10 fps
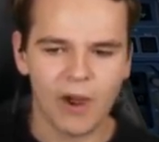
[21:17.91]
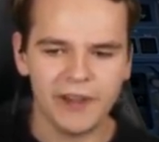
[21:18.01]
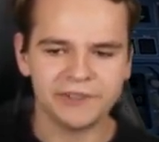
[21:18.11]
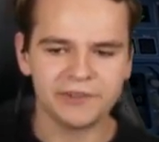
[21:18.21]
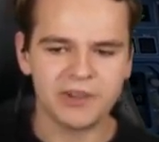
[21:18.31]

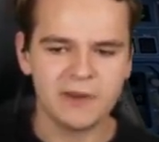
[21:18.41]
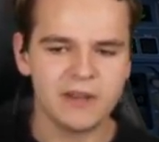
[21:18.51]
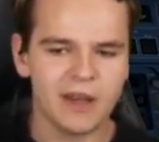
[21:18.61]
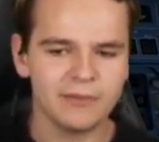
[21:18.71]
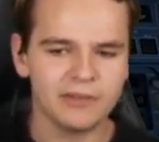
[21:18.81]
Why is there a
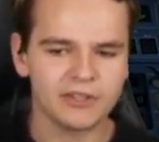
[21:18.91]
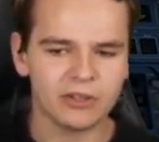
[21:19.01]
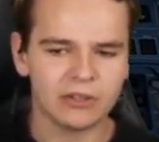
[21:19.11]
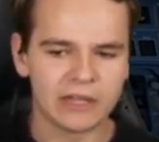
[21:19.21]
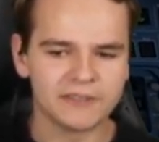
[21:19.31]

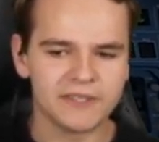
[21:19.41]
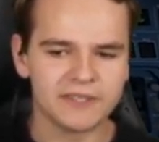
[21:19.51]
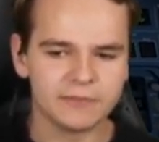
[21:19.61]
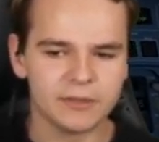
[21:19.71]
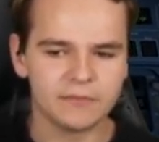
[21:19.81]
GPWS out?
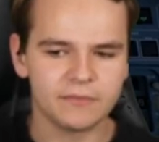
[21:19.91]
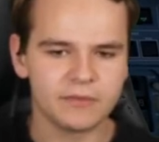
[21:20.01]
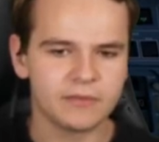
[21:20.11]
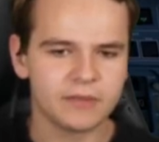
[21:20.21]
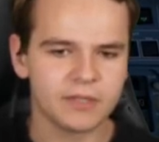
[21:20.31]
That's a bit
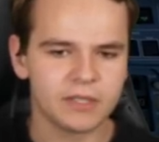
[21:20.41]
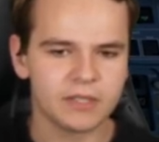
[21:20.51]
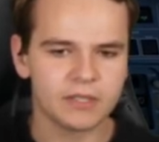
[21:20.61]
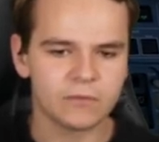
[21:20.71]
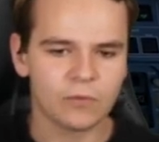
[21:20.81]

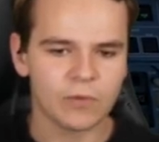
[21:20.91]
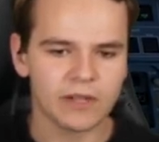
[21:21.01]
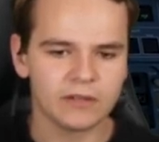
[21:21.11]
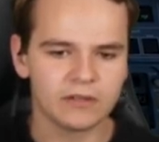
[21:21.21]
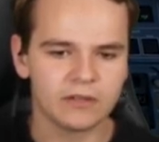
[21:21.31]

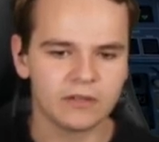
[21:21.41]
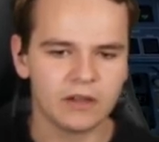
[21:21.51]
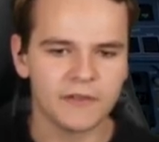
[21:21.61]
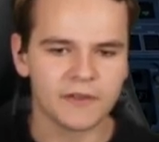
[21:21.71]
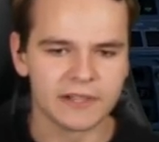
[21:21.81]
weird.
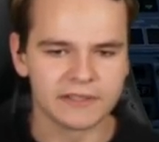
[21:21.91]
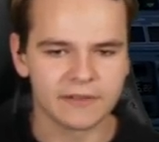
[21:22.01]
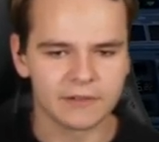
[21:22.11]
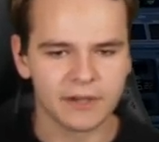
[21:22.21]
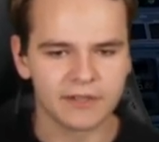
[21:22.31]
Oh, there
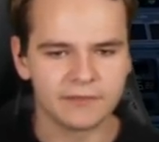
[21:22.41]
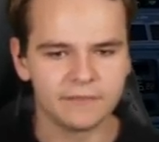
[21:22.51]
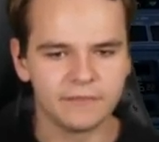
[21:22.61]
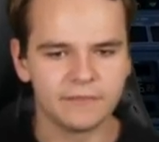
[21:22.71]
is. Never mind.